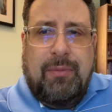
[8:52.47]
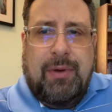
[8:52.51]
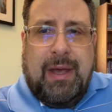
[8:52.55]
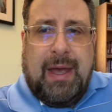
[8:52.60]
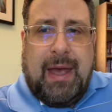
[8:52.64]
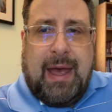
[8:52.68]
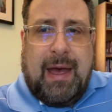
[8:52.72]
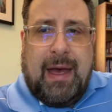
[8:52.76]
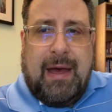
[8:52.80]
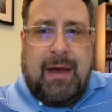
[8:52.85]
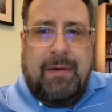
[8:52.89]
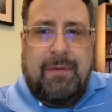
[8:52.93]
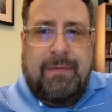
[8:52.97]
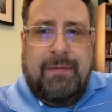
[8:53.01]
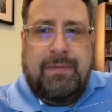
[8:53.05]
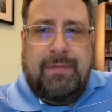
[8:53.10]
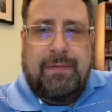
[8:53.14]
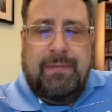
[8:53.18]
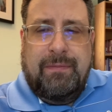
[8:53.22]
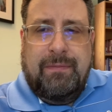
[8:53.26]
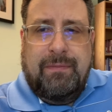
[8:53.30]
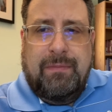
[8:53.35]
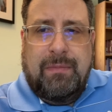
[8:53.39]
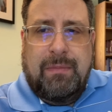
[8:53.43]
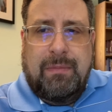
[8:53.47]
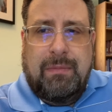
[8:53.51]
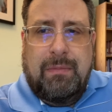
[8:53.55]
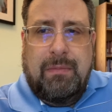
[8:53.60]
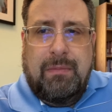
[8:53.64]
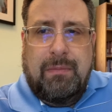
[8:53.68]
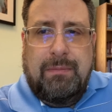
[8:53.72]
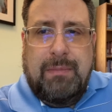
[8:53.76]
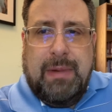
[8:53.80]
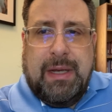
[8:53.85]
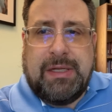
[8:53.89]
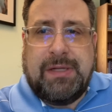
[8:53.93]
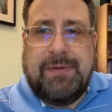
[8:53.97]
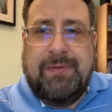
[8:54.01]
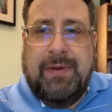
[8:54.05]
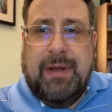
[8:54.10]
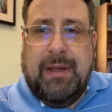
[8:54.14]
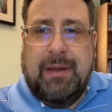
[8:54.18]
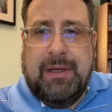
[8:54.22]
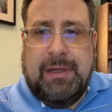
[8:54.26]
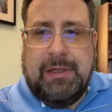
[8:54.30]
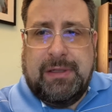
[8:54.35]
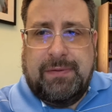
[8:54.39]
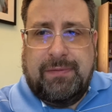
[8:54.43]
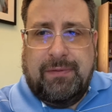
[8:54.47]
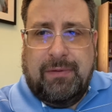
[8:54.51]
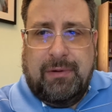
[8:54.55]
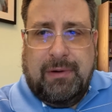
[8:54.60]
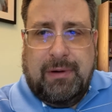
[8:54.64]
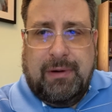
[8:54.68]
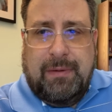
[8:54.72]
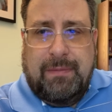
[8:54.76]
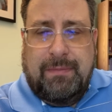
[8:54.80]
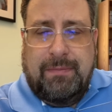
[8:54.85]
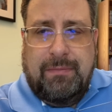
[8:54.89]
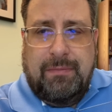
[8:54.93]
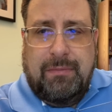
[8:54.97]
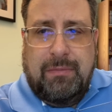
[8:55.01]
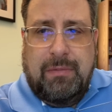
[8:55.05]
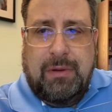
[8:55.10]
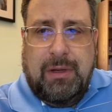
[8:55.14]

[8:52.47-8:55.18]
we have mixed feelings for him.